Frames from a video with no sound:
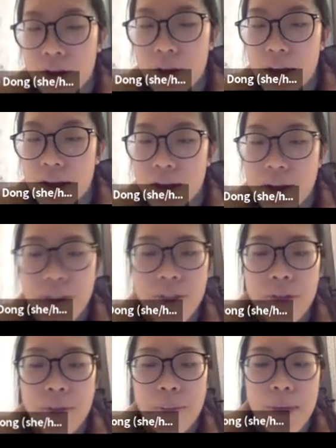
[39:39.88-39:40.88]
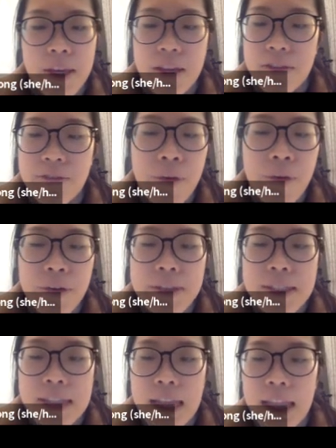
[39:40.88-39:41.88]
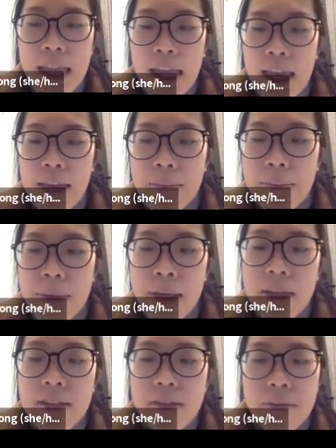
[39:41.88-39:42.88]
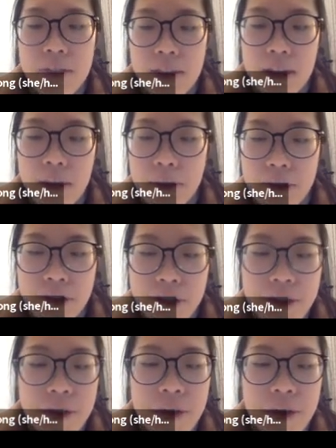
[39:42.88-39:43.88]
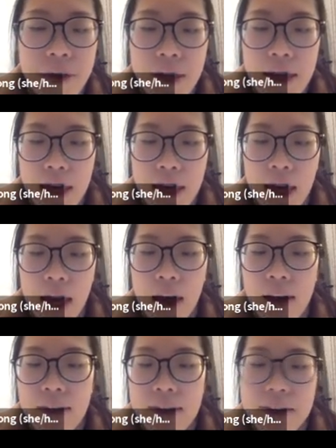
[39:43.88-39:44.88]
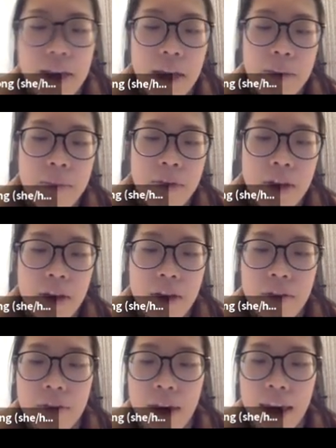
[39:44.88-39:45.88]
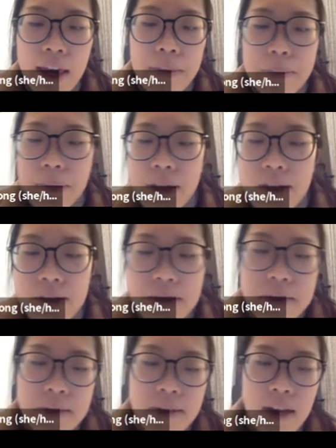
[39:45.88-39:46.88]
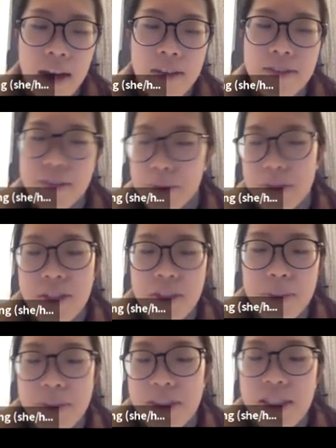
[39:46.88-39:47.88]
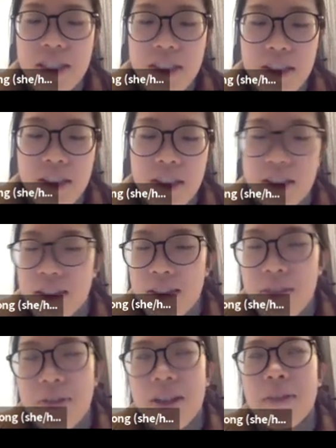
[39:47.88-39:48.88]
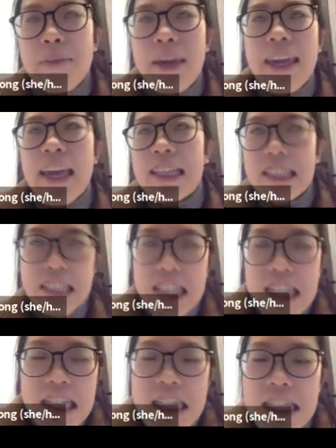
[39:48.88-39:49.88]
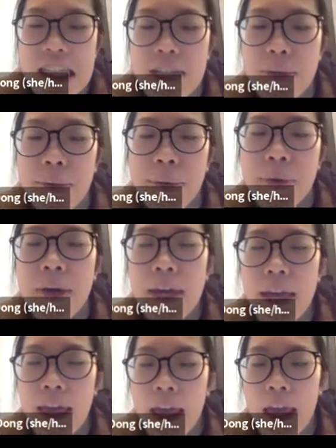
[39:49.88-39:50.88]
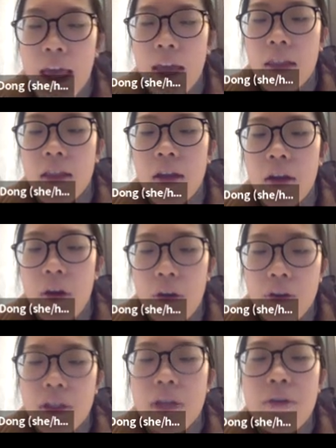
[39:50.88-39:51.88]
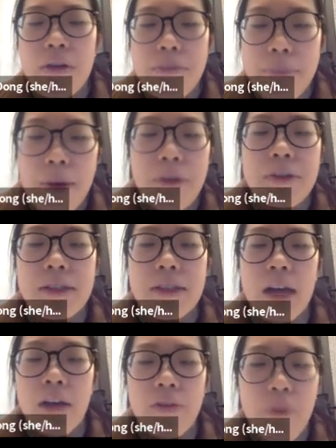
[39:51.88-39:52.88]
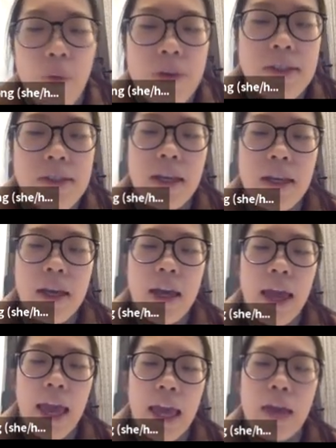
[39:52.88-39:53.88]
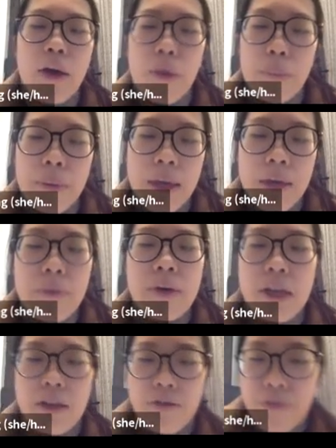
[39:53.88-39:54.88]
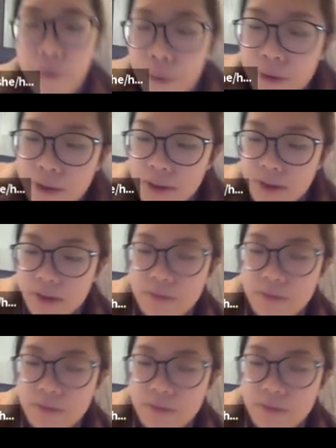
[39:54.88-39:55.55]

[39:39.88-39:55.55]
is true, B is false, then A and B will still be true. And same if A and B just switch the position, it doesn't really make any changes at all. And only when both are false, A or B will give false.